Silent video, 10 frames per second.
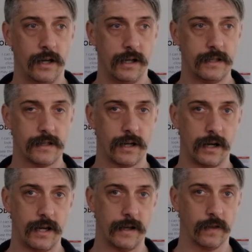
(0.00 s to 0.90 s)
It's going
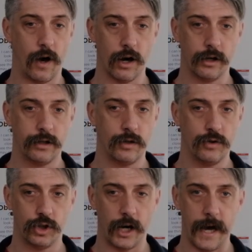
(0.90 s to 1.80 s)
to take longer to
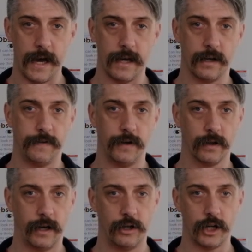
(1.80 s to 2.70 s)
dry, and if you don't
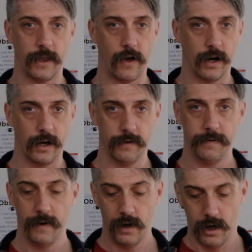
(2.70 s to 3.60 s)
let it dry long enough,
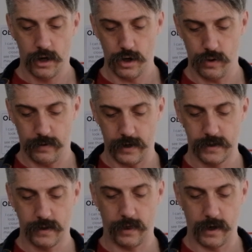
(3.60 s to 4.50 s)
you
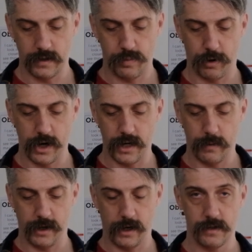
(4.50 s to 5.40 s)
risk things breaking
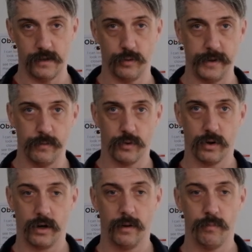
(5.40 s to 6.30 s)
because there'll be
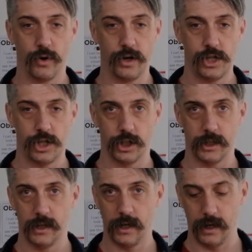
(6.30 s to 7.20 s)
more
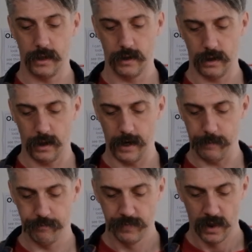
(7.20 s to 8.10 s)
moisture in the clay. All
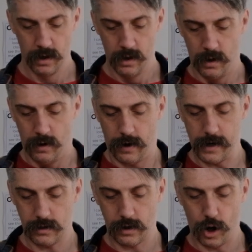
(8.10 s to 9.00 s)

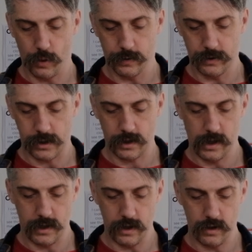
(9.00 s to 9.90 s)
right, so we'll just
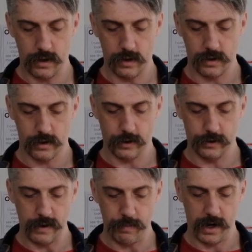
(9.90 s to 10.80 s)
continue to
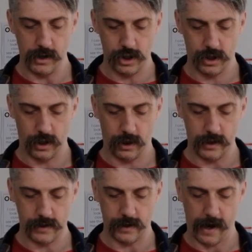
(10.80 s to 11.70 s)
slowly pinch
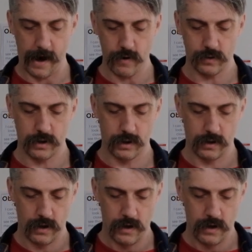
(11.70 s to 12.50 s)
this out.